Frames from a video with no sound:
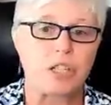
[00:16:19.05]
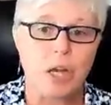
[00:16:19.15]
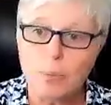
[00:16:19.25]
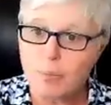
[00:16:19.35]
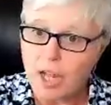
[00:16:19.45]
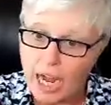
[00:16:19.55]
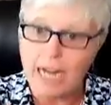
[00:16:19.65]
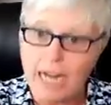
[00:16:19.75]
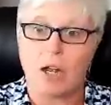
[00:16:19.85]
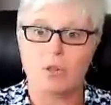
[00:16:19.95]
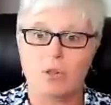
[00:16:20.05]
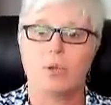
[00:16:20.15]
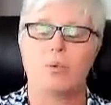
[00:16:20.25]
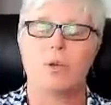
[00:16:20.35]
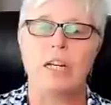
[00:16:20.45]
So I go
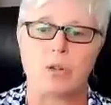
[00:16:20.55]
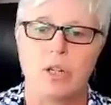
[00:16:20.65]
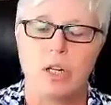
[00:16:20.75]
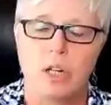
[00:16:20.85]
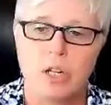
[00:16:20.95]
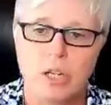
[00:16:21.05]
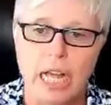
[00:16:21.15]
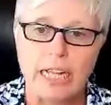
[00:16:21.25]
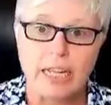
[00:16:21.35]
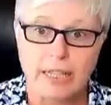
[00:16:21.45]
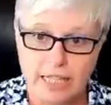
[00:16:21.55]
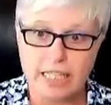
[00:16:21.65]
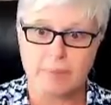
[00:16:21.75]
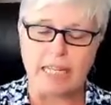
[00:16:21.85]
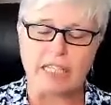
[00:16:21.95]
to a reader like
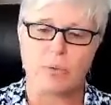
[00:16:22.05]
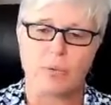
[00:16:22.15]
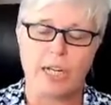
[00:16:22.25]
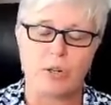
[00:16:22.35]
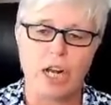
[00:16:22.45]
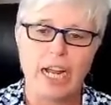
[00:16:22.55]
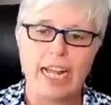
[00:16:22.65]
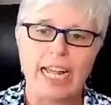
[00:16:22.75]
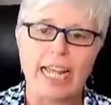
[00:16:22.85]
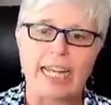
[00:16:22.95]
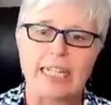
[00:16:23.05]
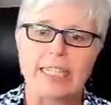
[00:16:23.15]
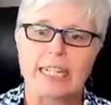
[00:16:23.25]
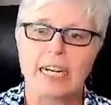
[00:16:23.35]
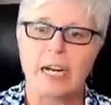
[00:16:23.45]
this amazing reader.
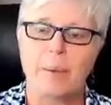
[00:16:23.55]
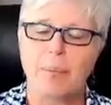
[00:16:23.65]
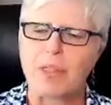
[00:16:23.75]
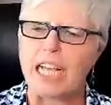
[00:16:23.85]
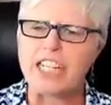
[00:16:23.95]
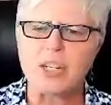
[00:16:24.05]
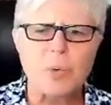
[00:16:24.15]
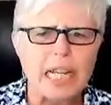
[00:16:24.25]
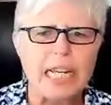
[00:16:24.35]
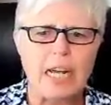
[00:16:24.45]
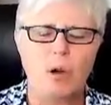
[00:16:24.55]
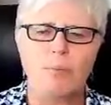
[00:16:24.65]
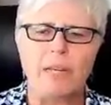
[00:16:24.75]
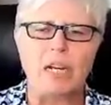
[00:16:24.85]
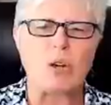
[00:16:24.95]
And um, and she really
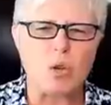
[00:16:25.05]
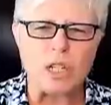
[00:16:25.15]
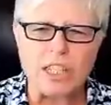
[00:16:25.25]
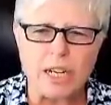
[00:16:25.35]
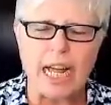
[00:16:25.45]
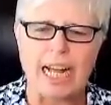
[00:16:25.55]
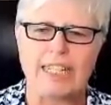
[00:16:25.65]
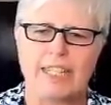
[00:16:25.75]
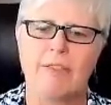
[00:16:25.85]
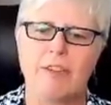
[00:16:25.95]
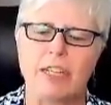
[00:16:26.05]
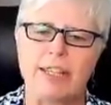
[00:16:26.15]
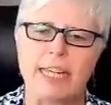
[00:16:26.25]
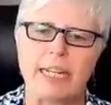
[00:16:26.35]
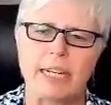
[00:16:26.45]
helped me crystallize
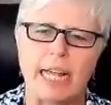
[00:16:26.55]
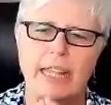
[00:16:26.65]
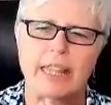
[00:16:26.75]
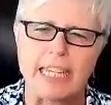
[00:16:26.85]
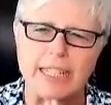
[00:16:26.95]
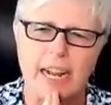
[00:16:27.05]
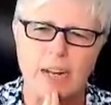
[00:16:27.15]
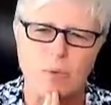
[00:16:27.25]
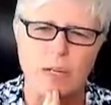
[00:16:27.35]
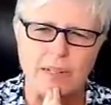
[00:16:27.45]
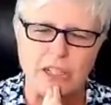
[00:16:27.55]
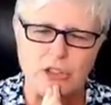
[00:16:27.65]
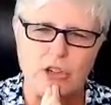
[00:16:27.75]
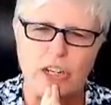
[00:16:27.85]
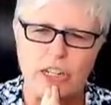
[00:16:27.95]
everything, like things that I'd really been
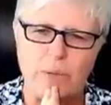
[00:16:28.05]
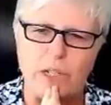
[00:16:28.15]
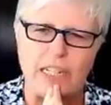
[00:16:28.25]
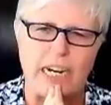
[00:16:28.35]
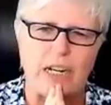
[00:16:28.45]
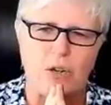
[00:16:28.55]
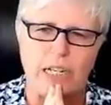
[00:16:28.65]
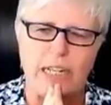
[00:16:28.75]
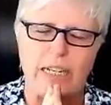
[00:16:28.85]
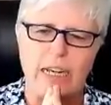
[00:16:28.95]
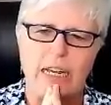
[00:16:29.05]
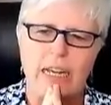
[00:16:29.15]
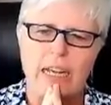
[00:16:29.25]
struggling with that I couldn't.